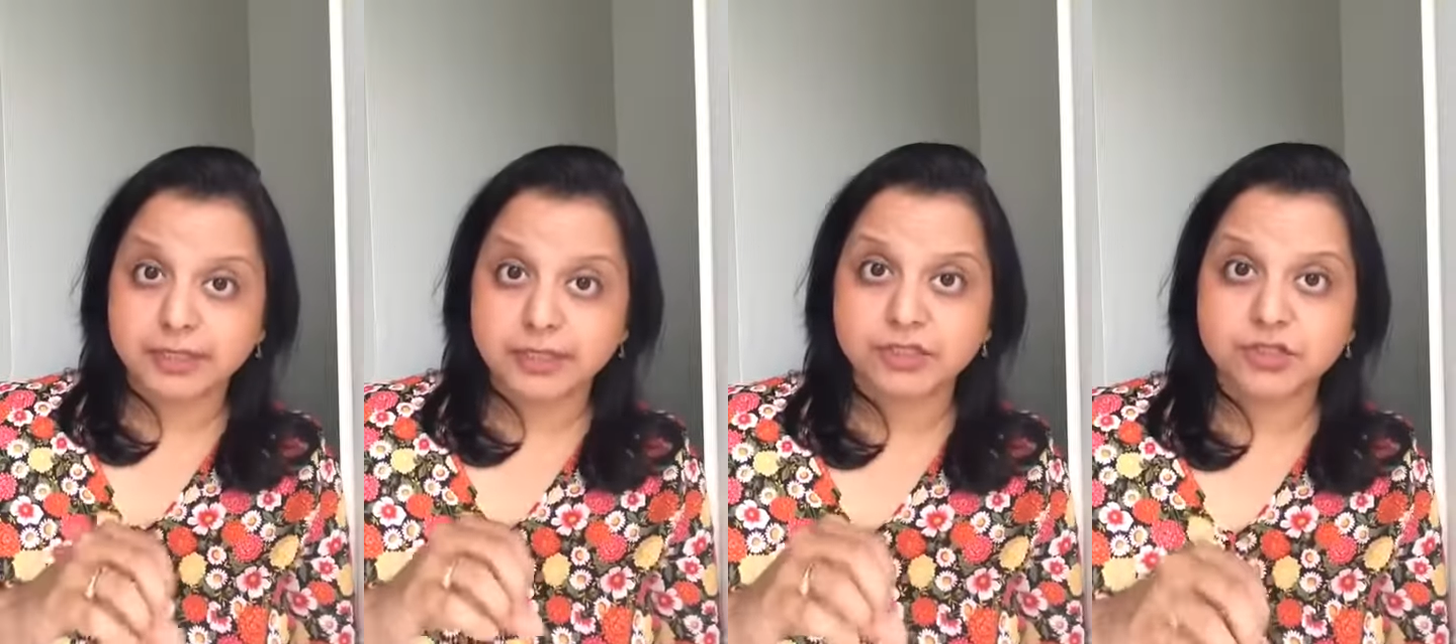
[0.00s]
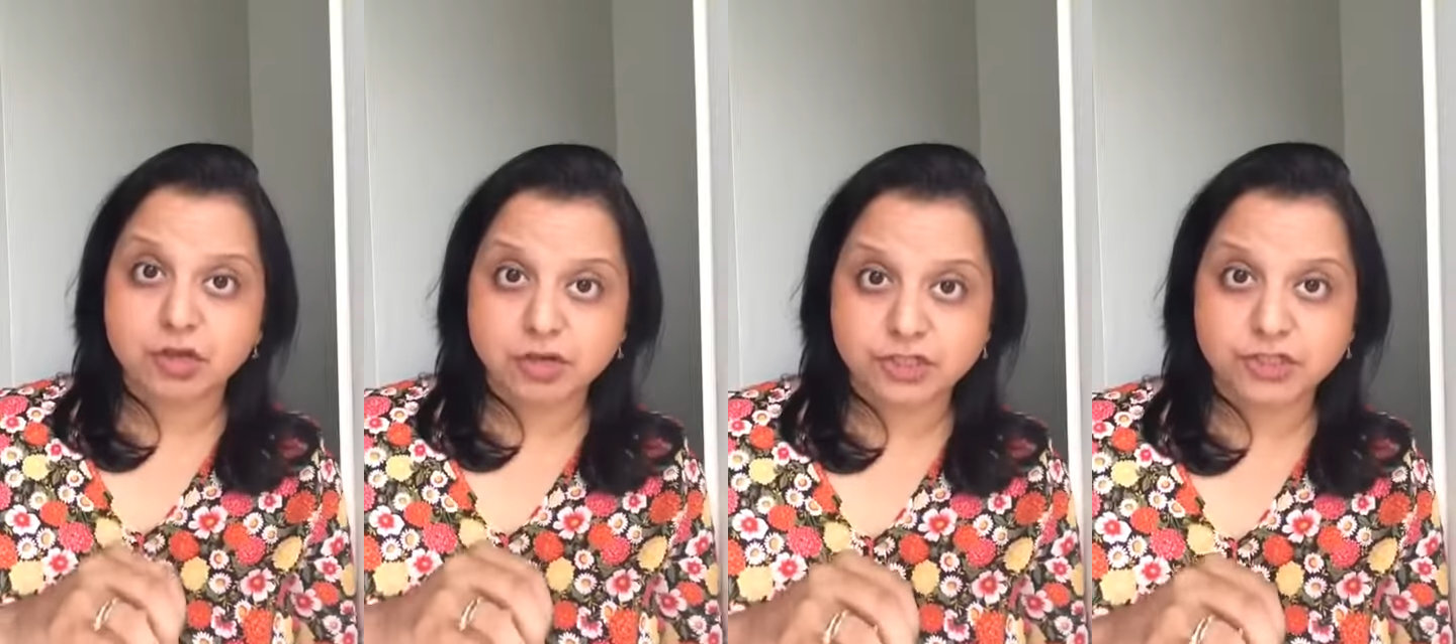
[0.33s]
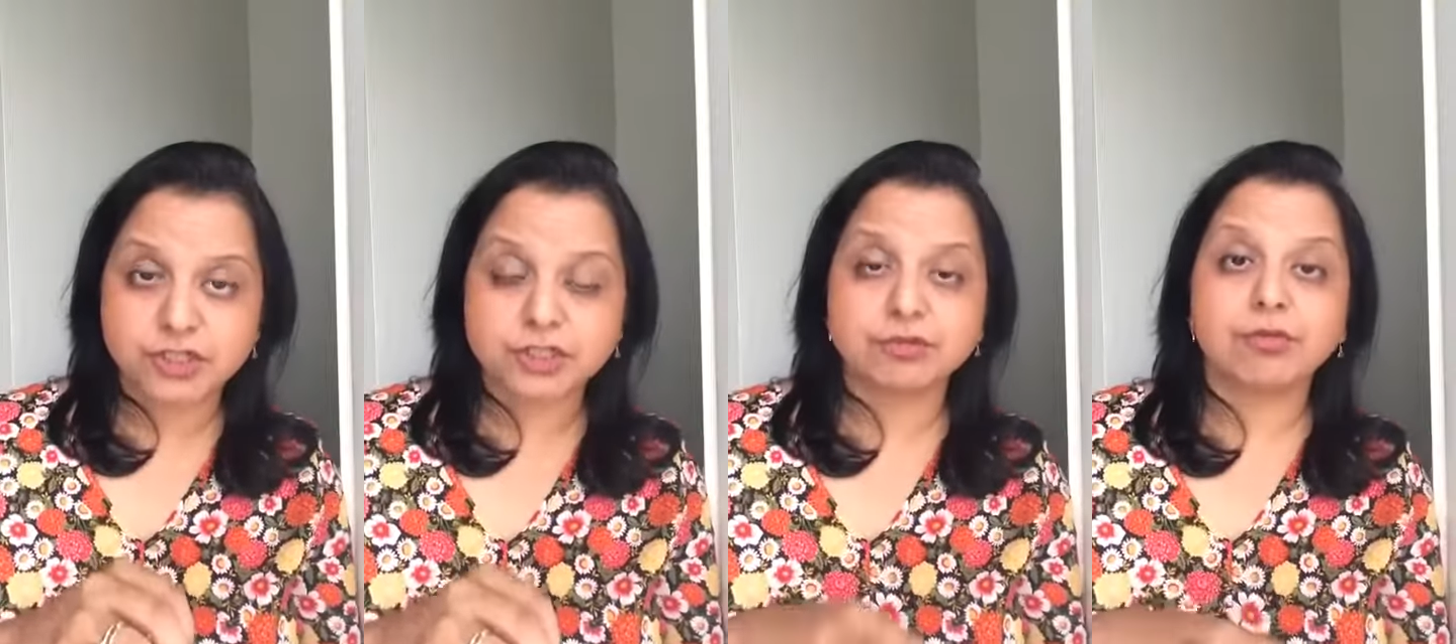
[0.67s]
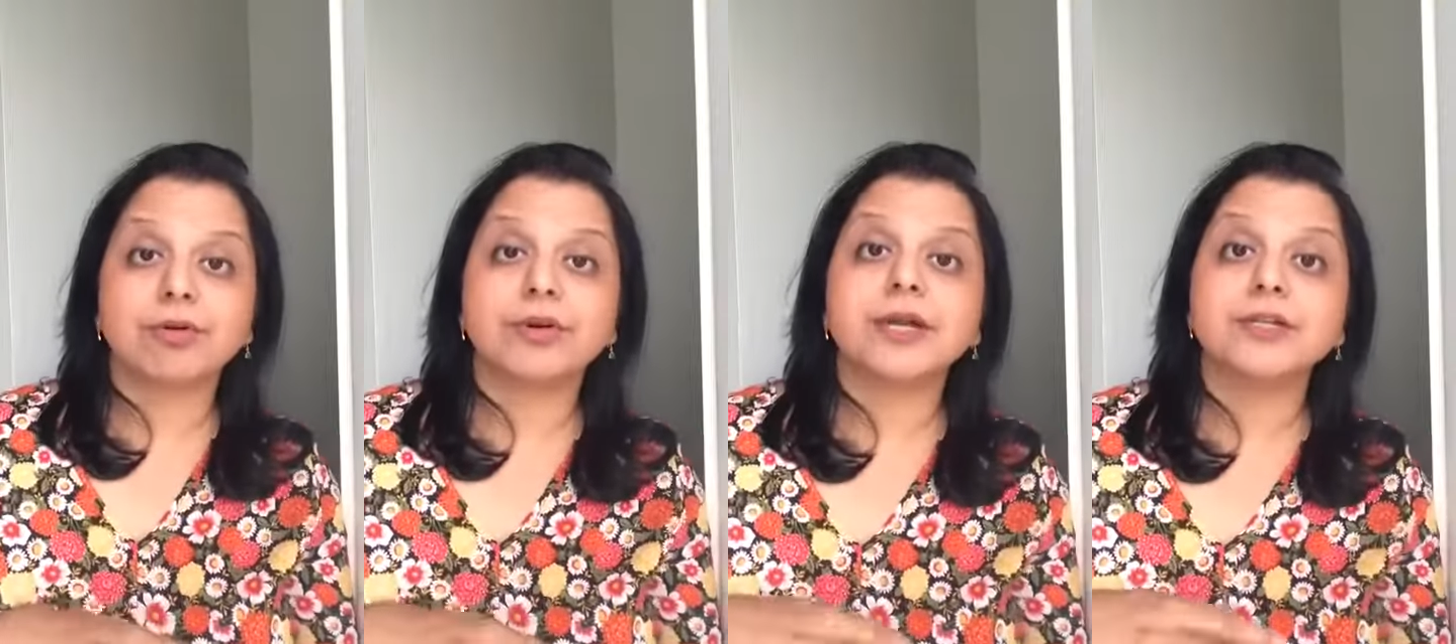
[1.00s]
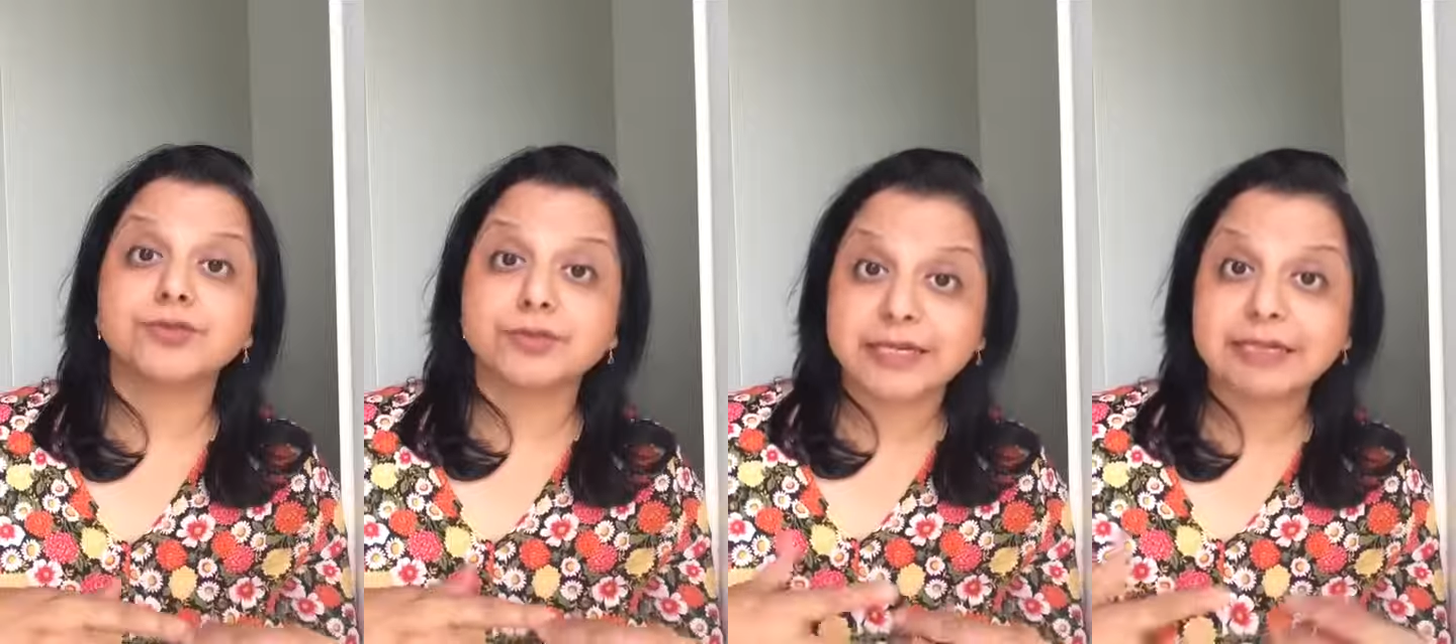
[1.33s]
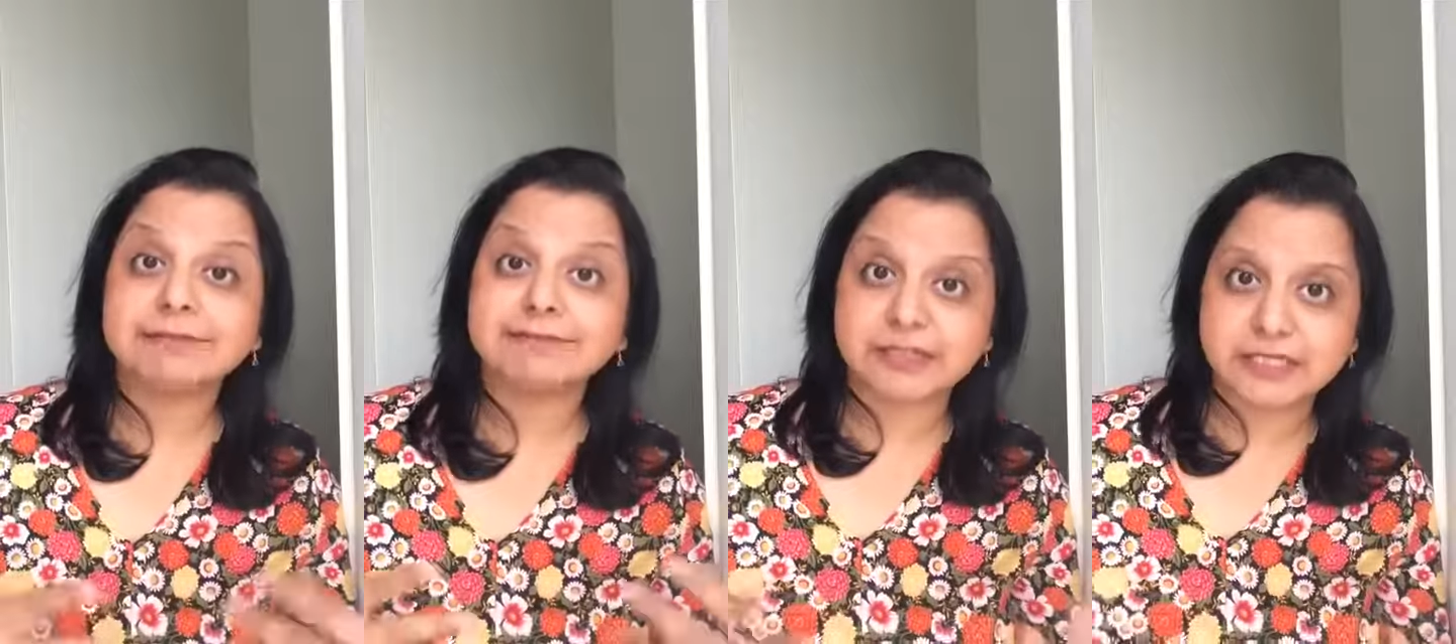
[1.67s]
exhaustion or adrenal
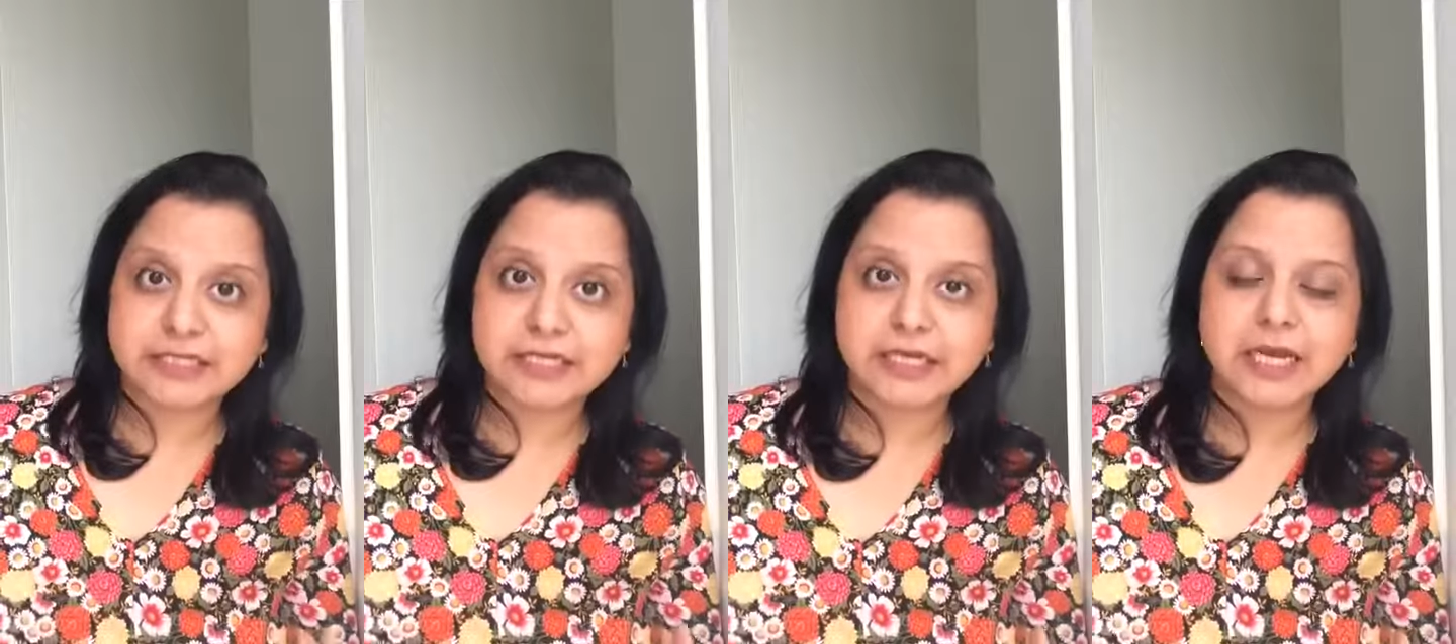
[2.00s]
fatigue